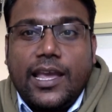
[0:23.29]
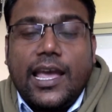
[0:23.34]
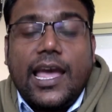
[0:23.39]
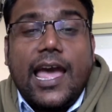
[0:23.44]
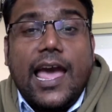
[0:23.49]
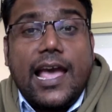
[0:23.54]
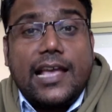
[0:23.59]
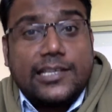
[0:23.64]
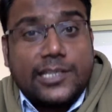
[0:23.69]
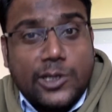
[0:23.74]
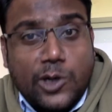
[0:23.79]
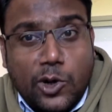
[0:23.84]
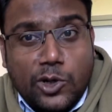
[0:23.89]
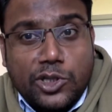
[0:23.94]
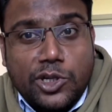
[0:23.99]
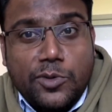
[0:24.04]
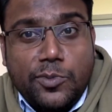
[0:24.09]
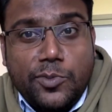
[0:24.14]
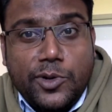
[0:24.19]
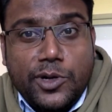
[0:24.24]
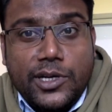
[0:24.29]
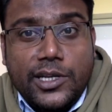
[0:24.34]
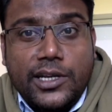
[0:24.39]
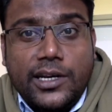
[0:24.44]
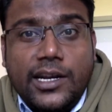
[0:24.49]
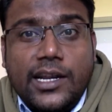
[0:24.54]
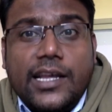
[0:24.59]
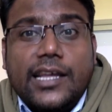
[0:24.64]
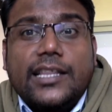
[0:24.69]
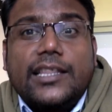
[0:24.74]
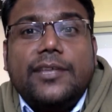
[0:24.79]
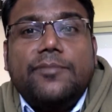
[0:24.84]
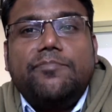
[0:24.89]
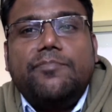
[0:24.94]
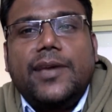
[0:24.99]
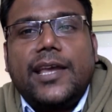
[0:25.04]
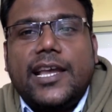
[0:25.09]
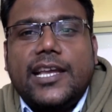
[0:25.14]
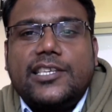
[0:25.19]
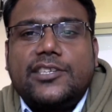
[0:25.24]
As an entrepreneur, the
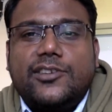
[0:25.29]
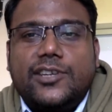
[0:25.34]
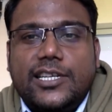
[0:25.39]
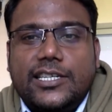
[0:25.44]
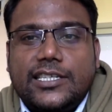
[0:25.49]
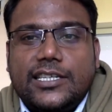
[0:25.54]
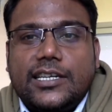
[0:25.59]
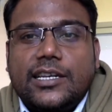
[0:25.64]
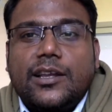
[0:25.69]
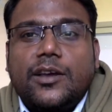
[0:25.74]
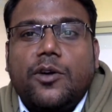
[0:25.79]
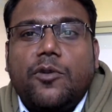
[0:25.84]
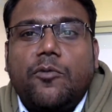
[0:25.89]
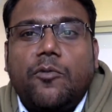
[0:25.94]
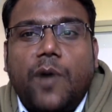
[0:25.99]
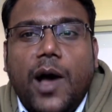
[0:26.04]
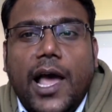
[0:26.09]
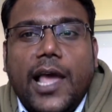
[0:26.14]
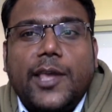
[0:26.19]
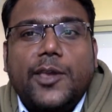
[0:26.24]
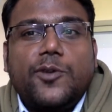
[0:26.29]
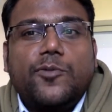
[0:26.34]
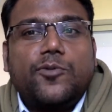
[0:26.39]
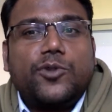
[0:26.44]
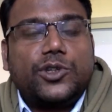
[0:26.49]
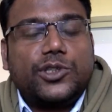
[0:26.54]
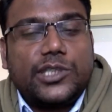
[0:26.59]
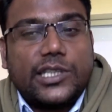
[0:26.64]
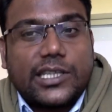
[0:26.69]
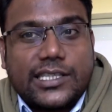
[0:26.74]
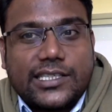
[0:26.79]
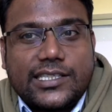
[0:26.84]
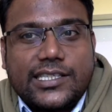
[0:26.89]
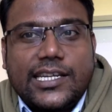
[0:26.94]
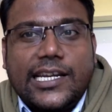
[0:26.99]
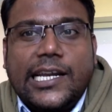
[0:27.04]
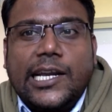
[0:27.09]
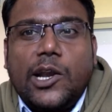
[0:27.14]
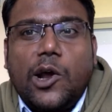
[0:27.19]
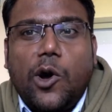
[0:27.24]
biggest reason why you would
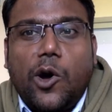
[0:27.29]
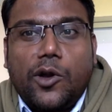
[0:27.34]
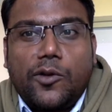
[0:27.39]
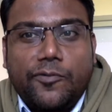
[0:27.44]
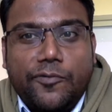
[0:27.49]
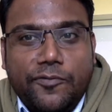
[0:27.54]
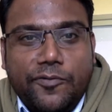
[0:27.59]
succeed or